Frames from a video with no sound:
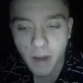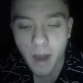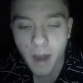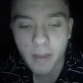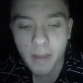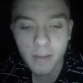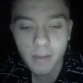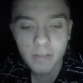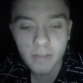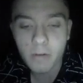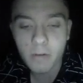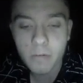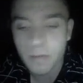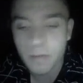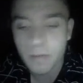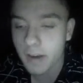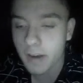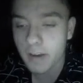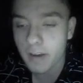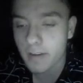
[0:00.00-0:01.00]
In this whole
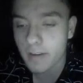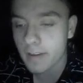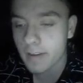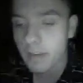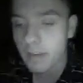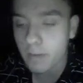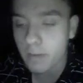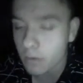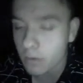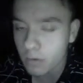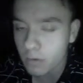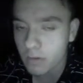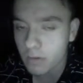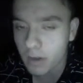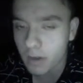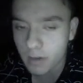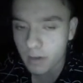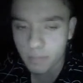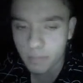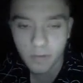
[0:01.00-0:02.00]
video
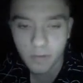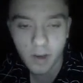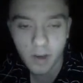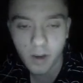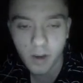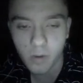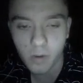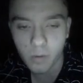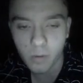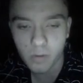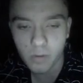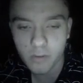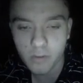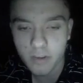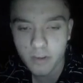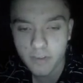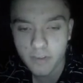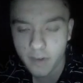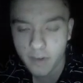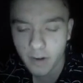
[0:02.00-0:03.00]

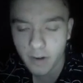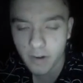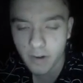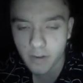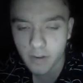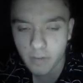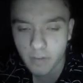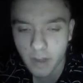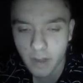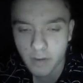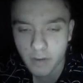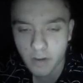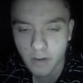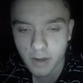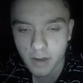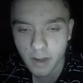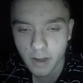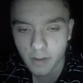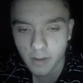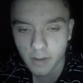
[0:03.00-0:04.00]
series of That
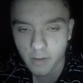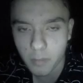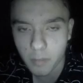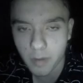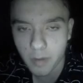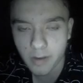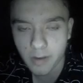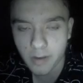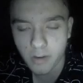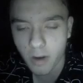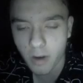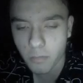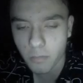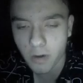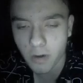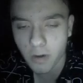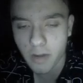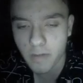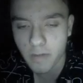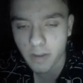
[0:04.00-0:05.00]
Dragon Cancer, I bet you I
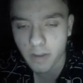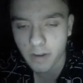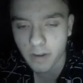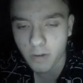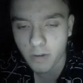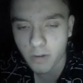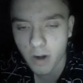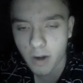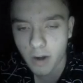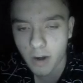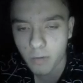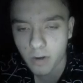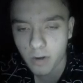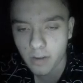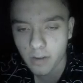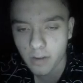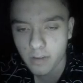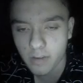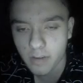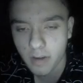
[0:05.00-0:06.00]
won't even like cry
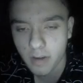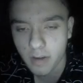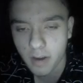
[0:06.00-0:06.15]
once.